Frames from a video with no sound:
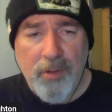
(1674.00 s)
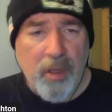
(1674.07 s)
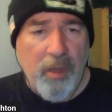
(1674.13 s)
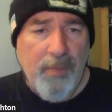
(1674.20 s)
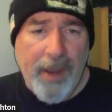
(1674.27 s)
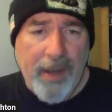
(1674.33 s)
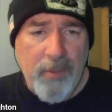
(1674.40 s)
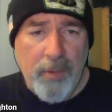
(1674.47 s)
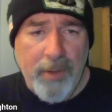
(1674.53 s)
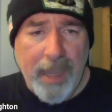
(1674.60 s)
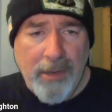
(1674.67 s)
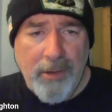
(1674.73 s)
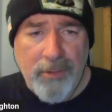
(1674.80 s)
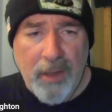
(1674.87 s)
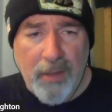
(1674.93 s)
So you may as well
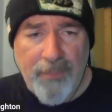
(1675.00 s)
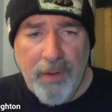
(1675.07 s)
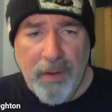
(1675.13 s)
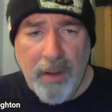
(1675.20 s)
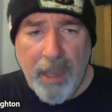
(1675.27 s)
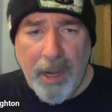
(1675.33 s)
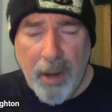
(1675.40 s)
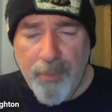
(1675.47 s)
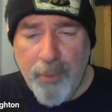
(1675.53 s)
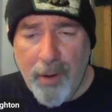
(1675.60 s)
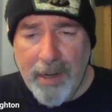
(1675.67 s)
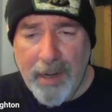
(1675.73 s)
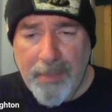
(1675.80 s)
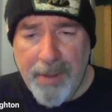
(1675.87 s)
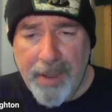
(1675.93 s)
get yourself an
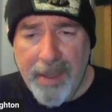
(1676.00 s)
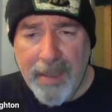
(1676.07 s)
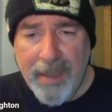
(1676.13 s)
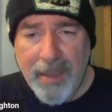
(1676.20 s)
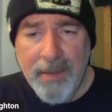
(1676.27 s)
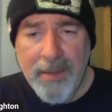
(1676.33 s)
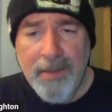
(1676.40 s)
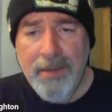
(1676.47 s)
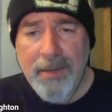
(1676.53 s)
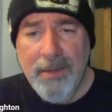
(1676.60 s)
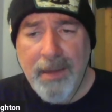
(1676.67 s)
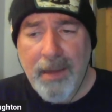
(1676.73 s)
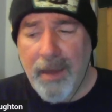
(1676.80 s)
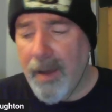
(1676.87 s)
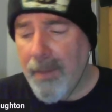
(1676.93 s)
upgraded pick
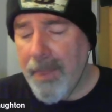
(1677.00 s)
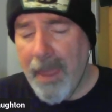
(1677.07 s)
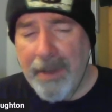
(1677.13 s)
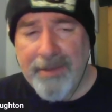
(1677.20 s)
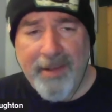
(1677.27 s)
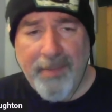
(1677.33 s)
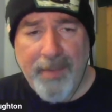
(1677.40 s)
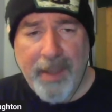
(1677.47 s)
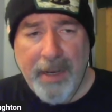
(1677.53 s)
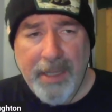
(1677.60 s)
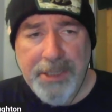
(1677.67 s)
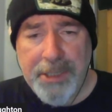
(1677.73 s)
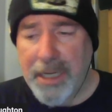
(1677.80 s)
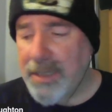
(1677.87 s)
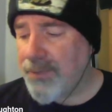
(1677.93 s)
and something in
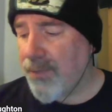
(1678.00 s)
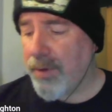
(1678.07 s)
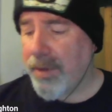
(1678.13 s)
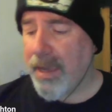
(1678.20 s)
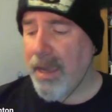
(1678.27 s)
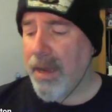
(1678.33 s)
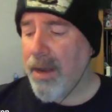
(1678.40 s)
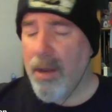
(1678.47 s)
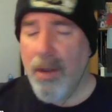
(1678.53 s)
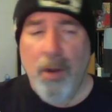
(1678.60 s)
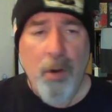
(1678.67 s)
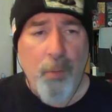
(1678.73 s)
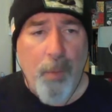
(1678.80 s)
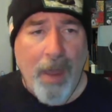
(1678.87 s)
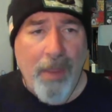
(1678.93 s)
exchange for the kid,
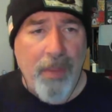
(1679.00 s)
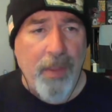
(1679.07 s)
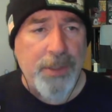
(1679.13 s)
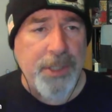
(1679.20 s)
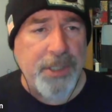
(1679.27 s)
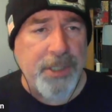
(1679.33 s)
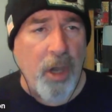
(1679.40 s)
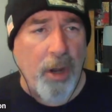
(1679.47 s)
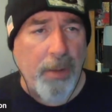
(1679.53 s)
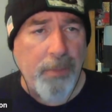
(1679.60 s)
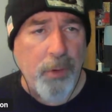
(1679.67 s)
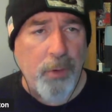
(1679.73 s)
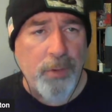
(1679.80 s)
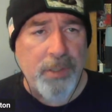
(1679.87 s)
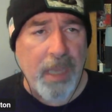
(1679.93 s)
rather than just cut him
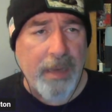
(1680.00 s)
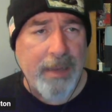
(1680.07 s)
loose